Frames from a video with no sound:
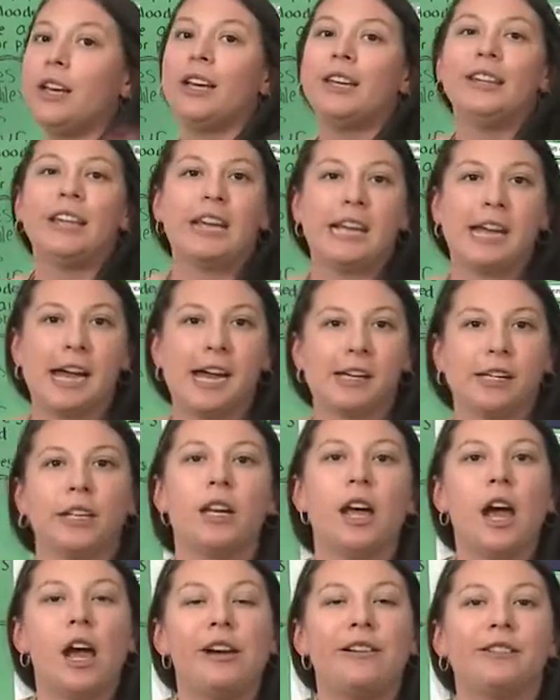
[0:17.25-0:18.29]
And they added,
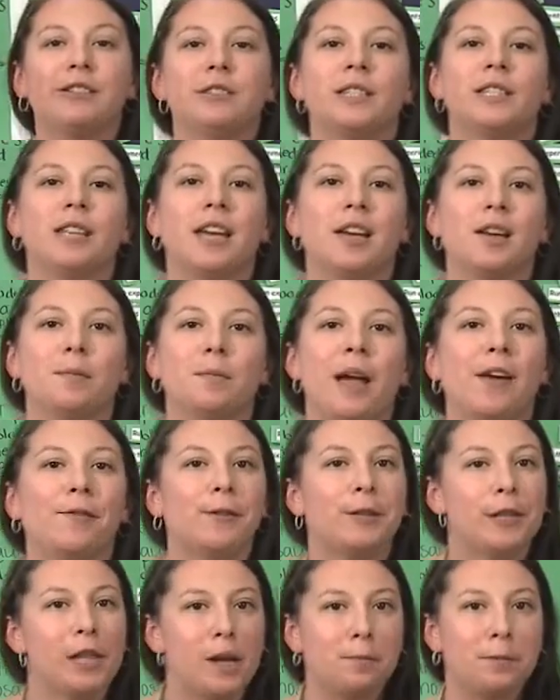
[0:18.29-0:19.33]
how do some
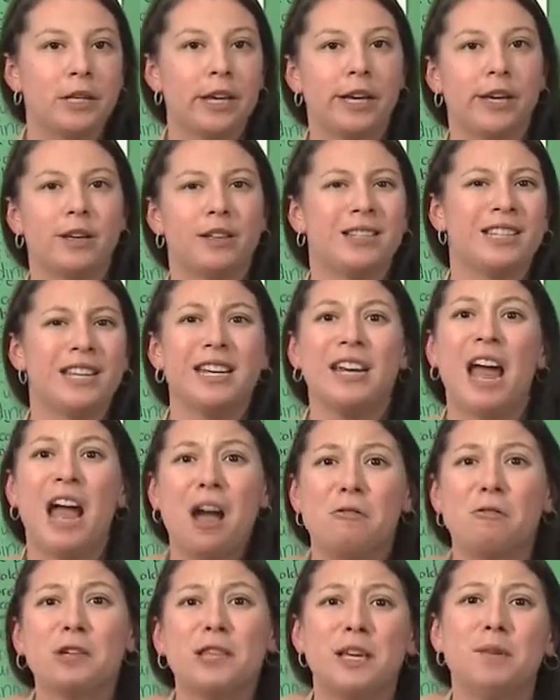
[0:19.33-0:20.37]
have club tails and
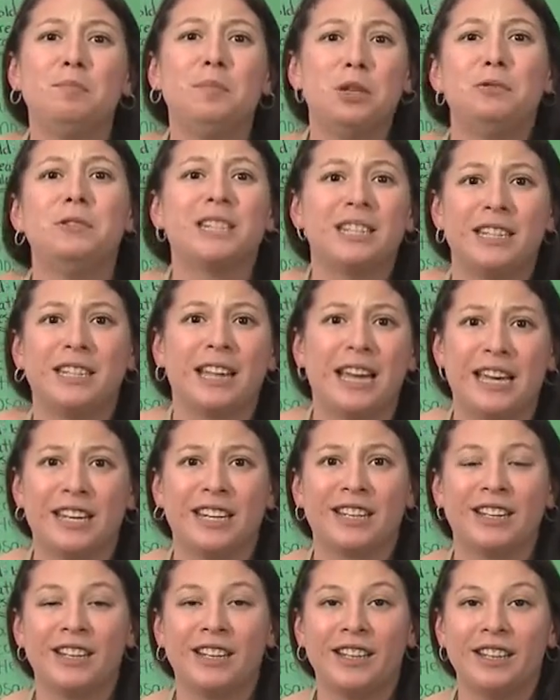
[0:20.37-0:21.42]
how are they mutant-like?
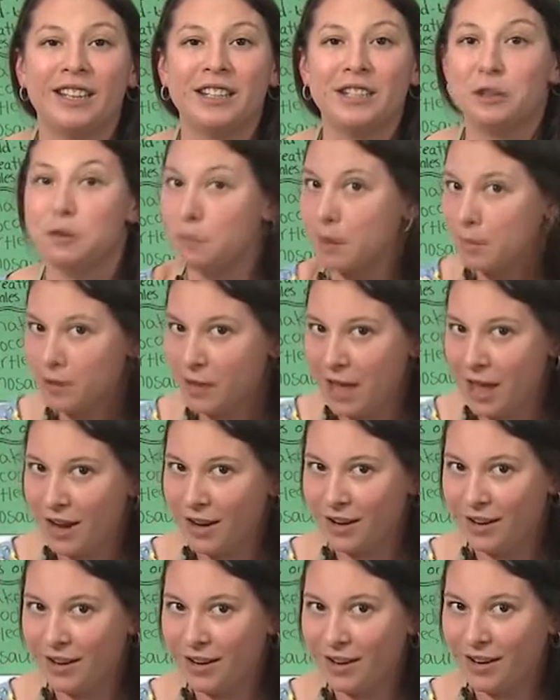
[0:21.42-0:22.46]
Do you remember that?
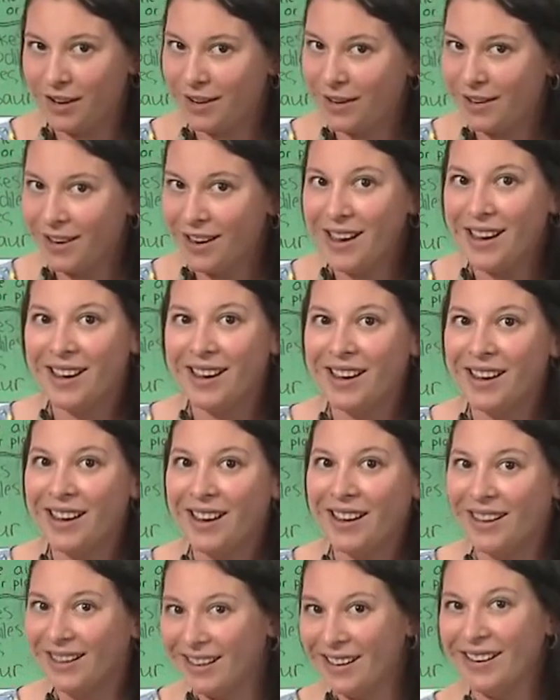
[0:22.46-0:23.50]

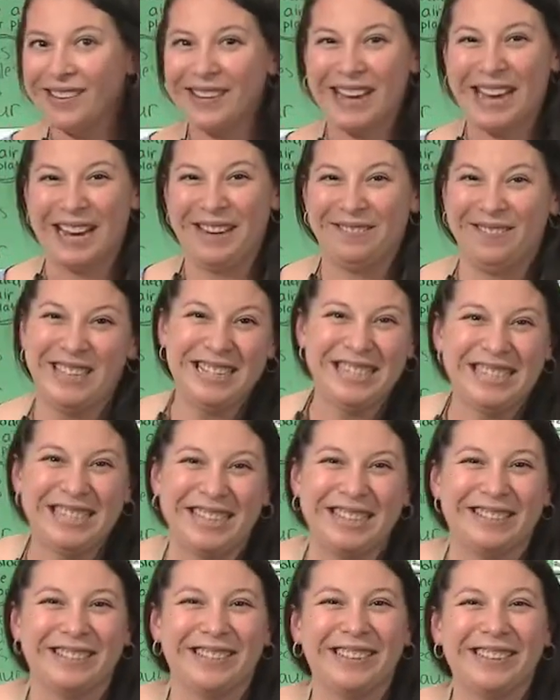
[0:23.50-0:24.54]
Okay, me
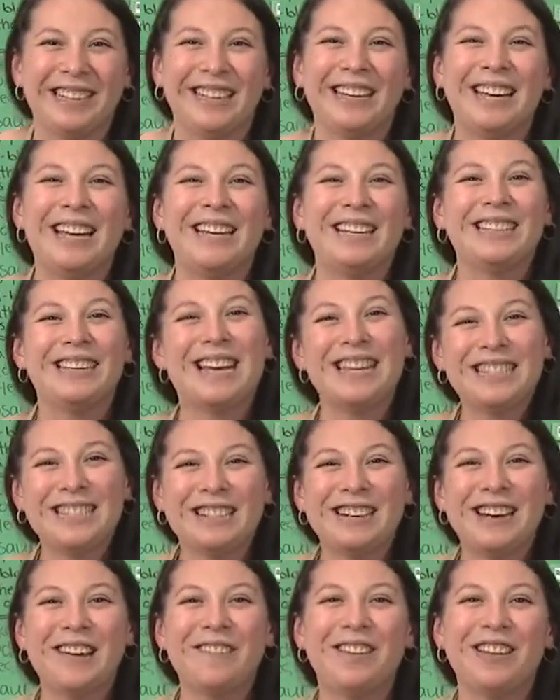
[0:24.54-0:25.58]
too.
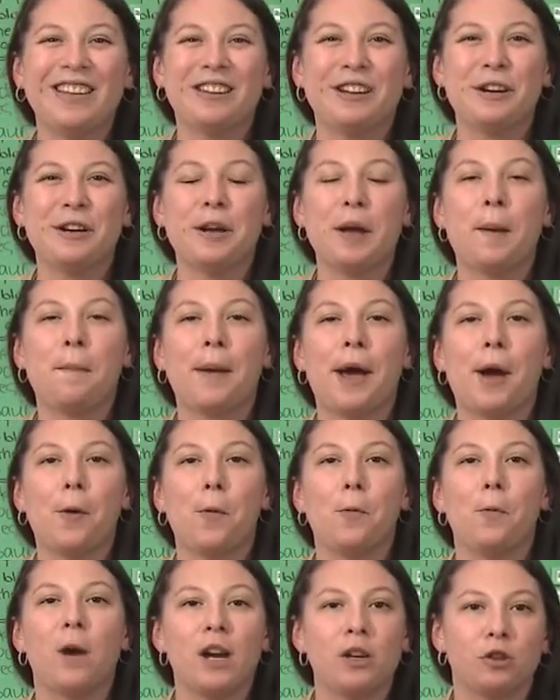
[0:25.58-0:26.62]
Yesterday we learned
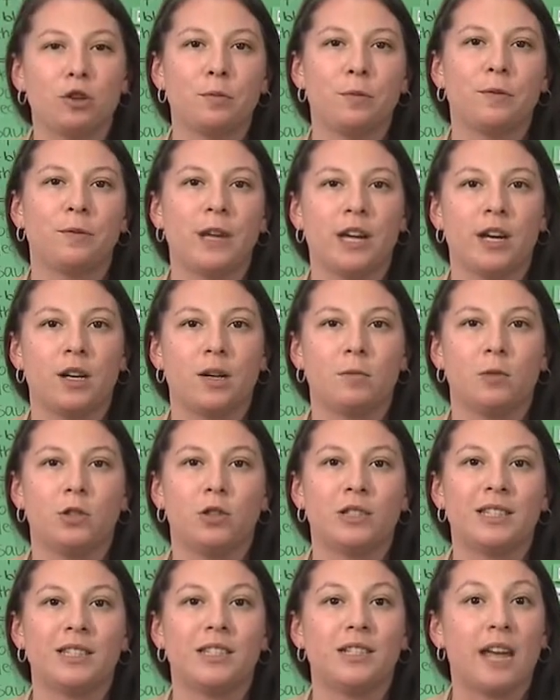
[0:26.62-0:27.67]
about what group of
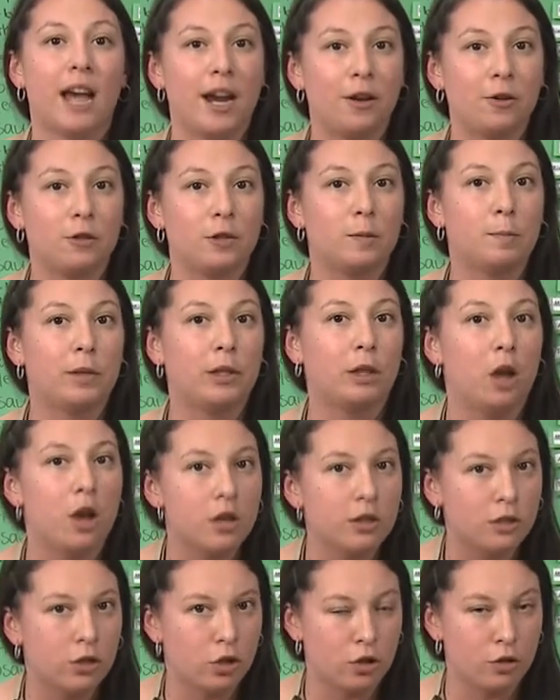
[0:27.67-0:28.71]
animals dinos
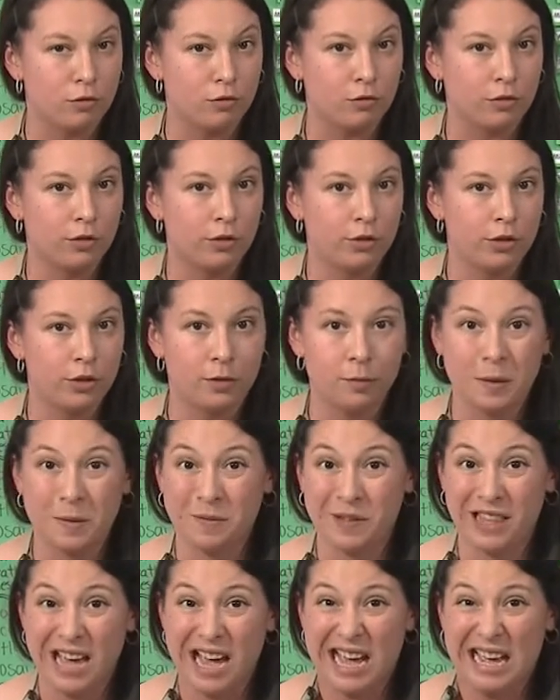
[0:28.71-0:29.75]
belong to. Do you
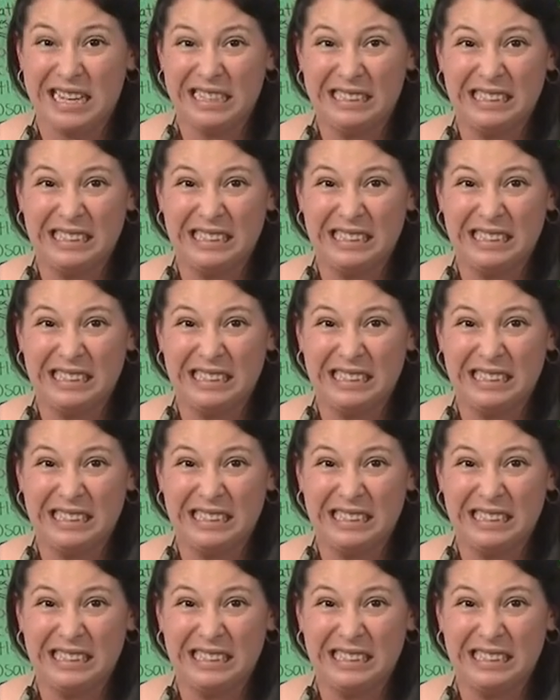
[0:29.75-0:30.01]
remember that?